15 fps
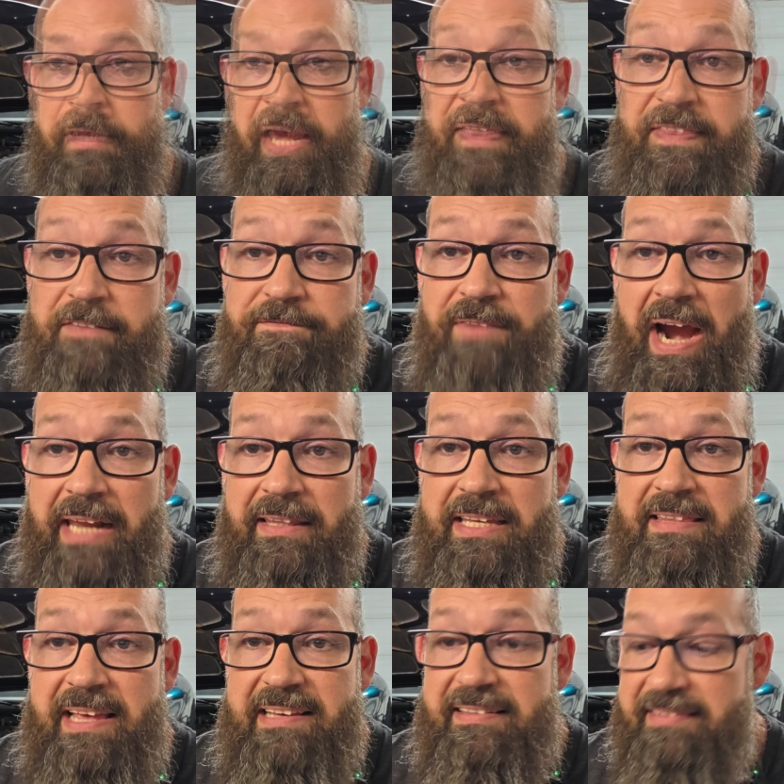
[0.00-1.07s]
And then finally,
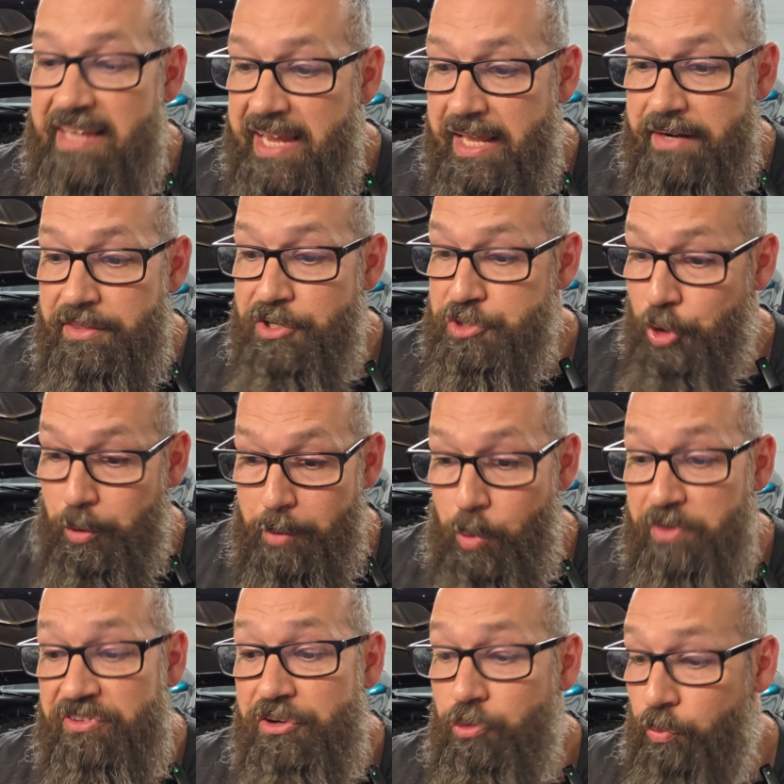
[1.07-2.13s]
they said the turbo
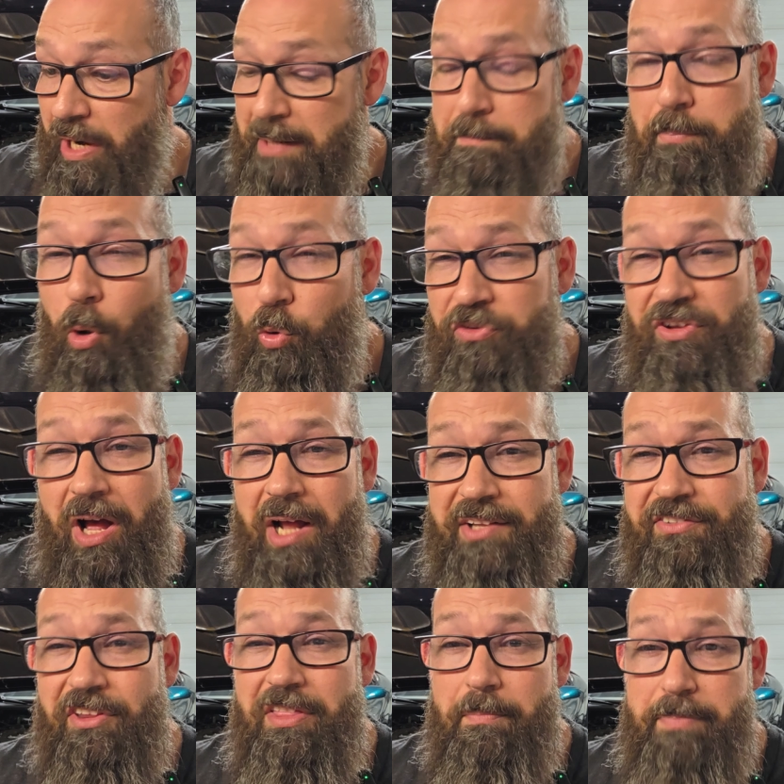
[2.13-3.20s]
is a direct bolt-on
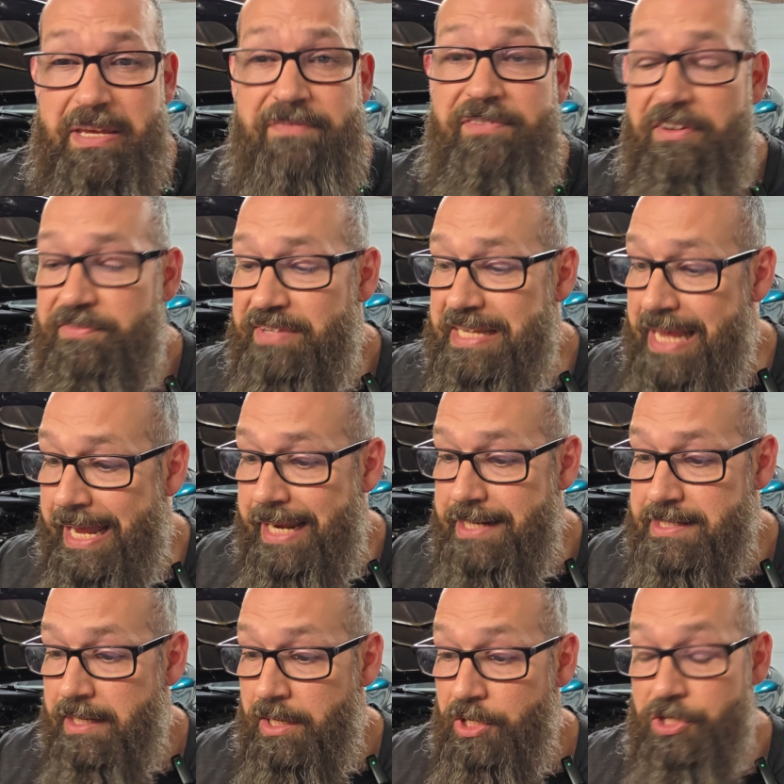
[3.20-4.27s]
to the B58,